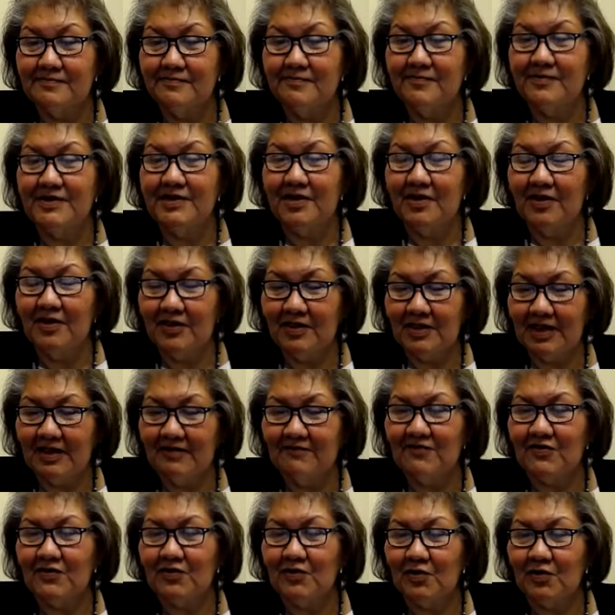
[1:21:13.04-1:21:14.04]
We all
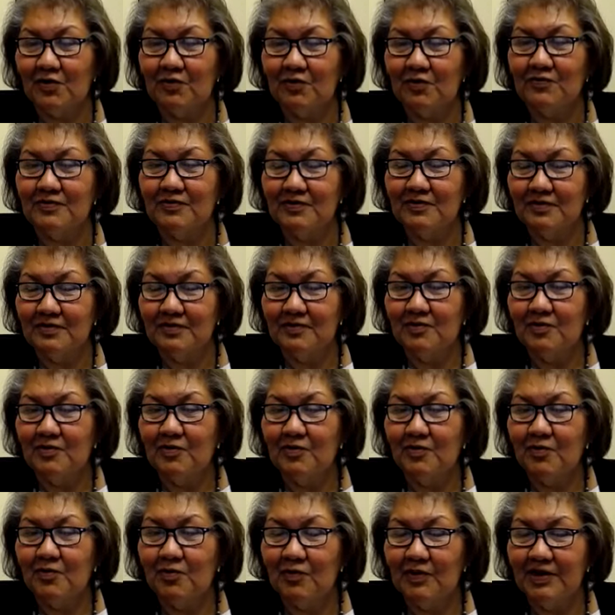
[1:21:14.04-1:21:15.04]
have our own
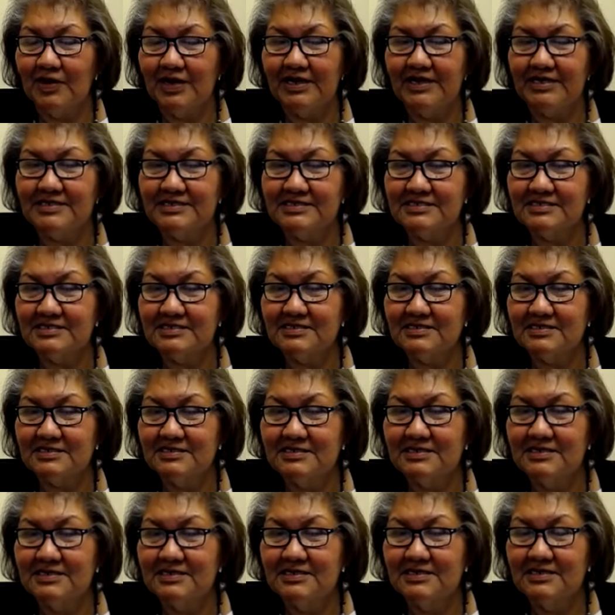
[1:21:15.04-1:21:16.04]
ways,
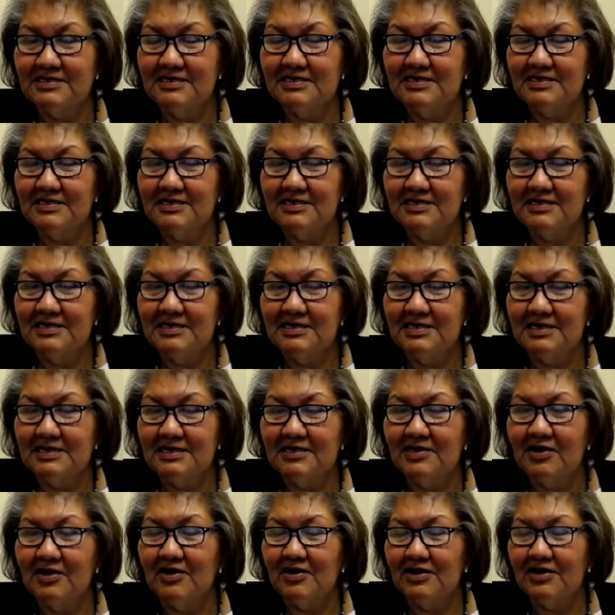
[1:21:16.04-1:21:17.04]

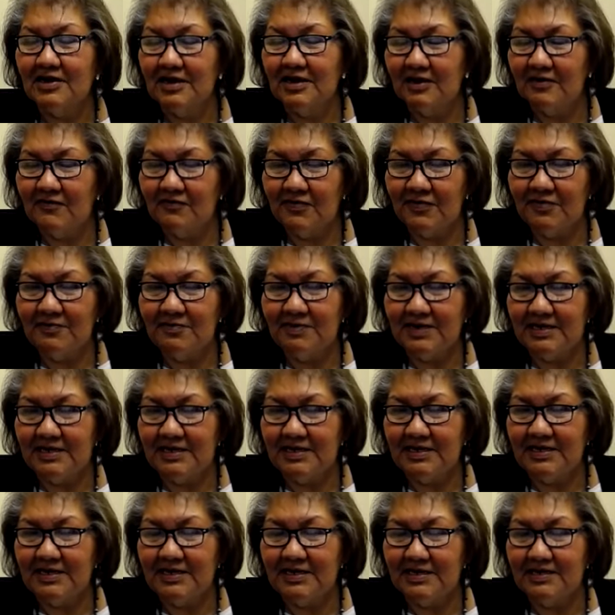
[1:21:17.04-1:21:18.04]
and not
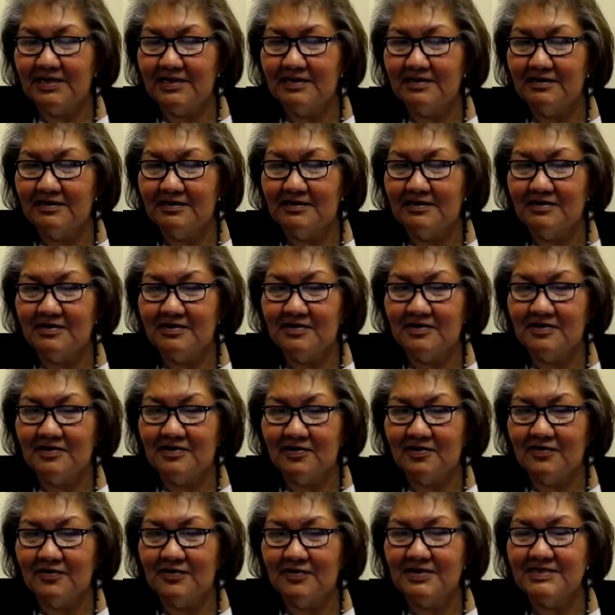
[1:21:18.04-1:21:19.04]
everybody,
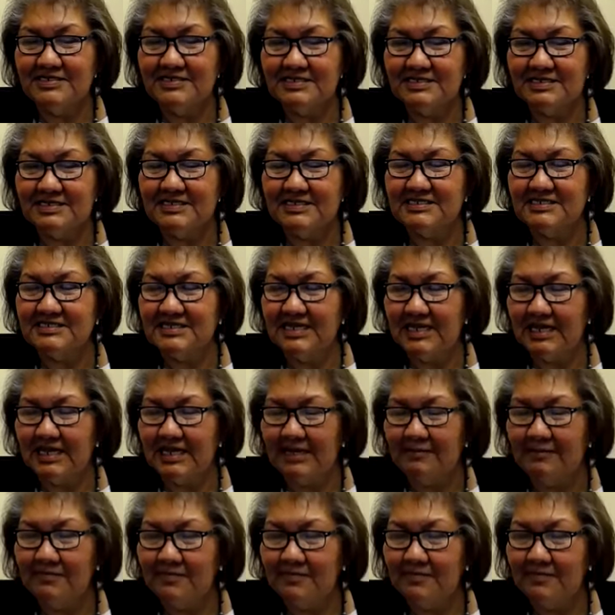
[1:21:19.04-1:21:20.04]
you know, is the
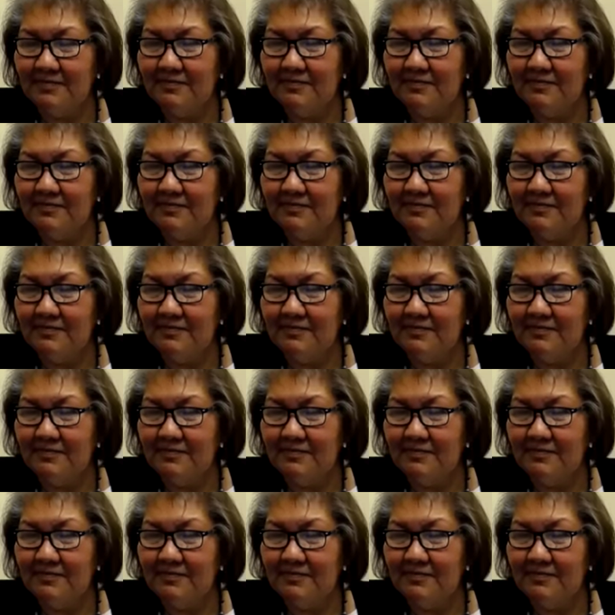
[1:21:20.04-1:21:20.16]
same.